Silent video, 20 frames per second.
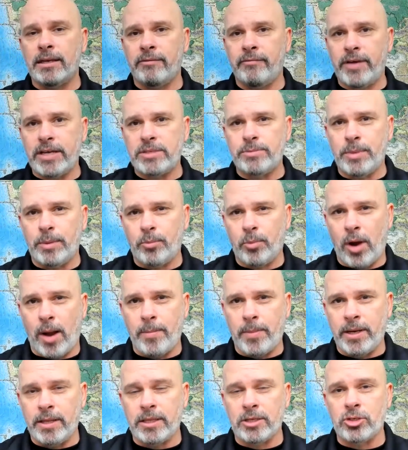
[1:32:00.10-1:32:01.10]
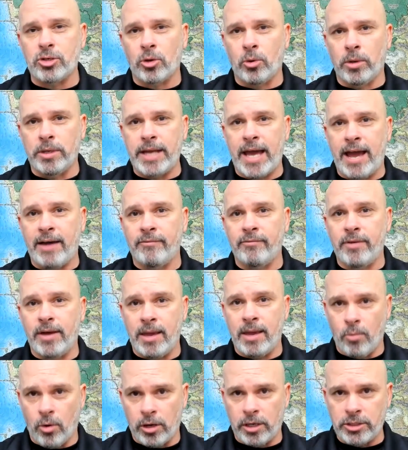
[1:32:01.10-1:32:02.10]
investment property that you're going to have a
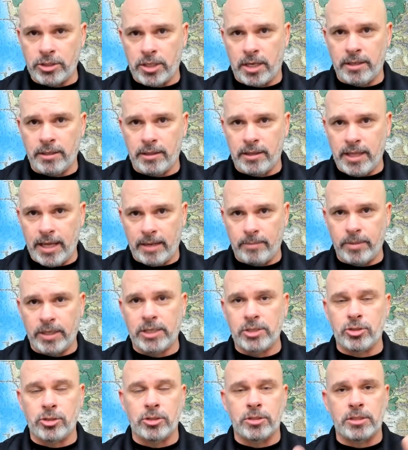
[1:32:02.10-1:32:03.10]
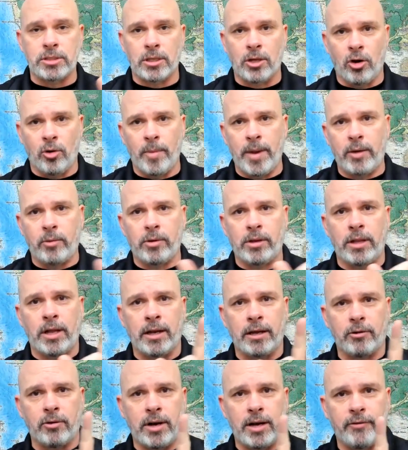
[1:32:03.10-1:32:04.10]
mortgage on then because you're using the home equity line of
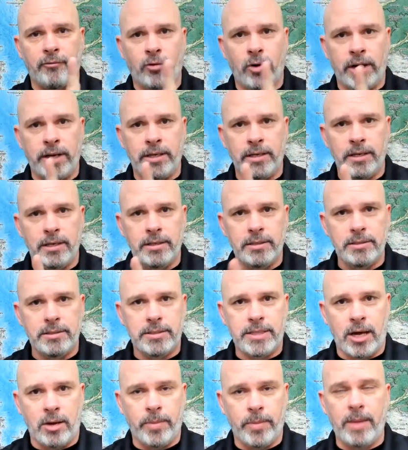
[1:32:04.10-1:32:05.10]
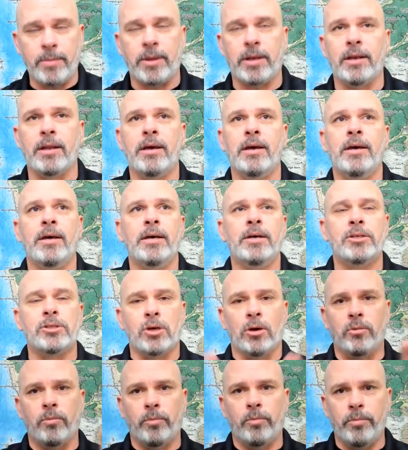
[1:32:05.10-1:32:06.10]
credit for a down payment.
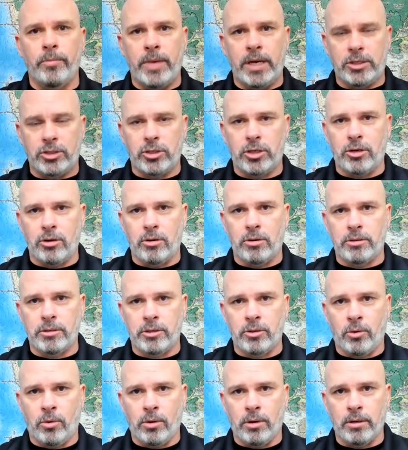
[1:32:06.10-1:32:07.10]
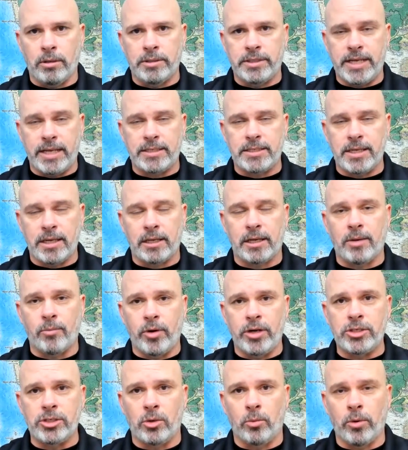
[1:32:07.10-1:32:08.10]
So make sure your your debt to income
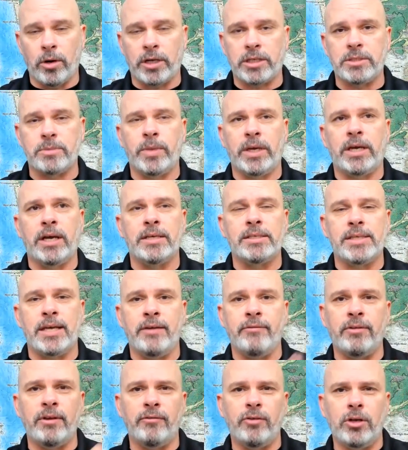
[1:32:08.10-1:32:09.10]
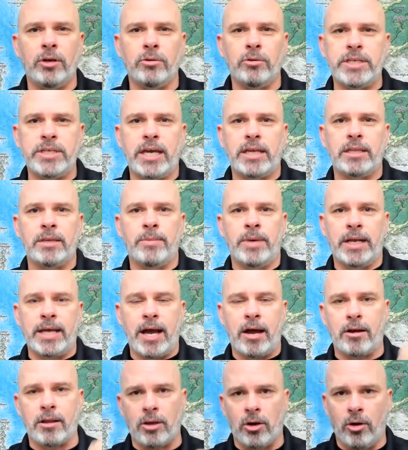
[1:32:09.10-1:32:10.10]
ratio works because even if you don't take the money
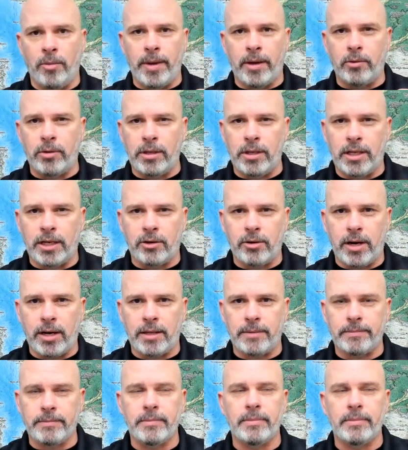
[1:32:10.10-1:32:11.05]
out of the home equity line of credit,